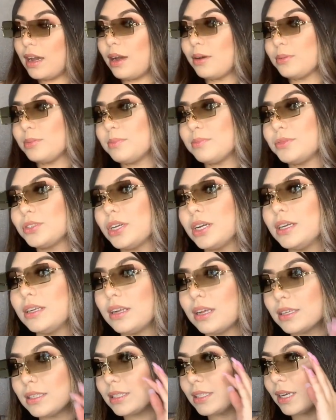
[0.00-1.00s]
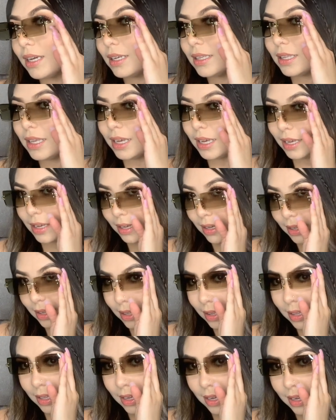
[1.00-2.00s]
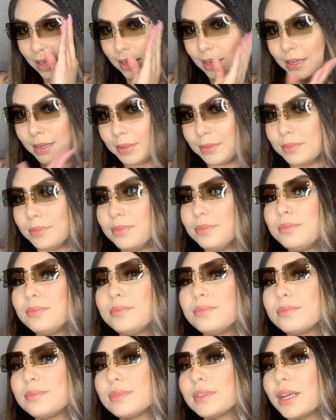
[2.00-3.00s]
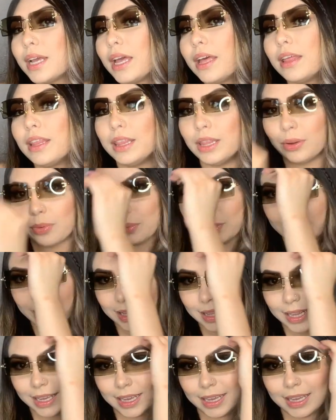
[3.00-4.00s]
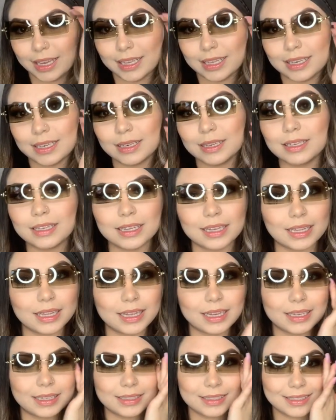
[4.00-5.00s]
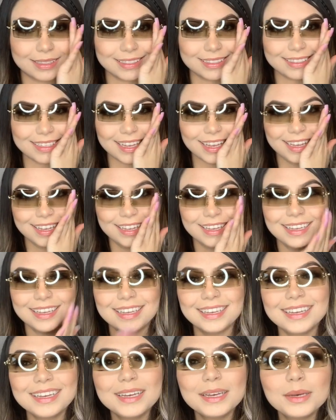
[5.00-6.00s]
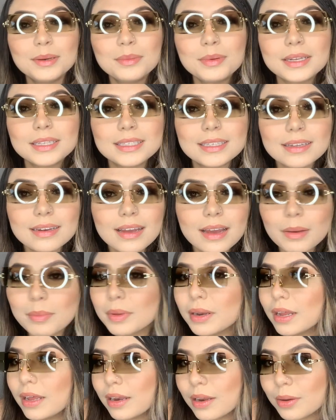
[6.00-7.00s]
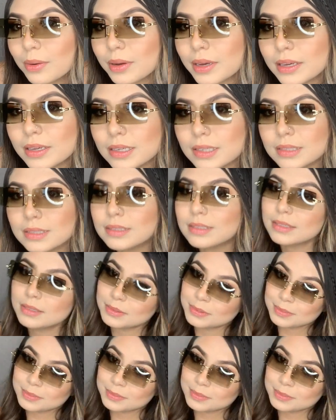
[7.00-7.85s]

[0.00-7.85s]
I'm trying not to get like the ring light in the lens, but it's gonna happen anyways.